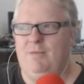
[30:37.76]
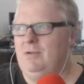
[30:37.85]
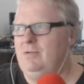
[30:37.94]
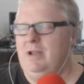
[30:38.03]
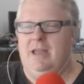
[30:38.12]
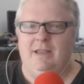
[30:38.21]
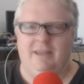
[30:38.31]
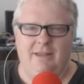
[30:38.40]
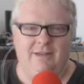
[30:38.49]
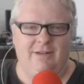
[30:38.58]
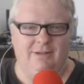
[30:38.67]
Well,
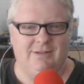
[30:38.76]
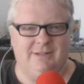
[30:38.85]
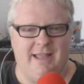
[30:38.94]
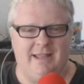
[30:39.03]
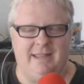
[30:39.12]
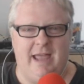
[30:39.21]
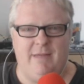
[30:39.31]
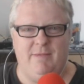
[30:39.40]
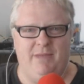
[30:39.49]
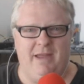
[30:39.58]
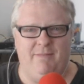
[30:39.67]
you got to start
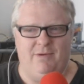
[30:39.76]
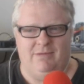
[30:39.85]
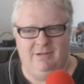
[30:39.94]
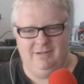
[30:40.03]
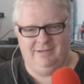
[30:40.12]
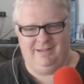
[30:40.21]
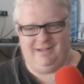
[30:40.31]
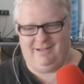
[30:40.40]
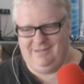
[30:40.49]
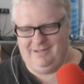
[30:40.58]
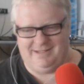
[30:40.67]
naming people.
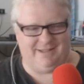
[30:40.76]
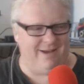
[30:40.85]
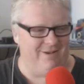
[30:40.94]
Let's go.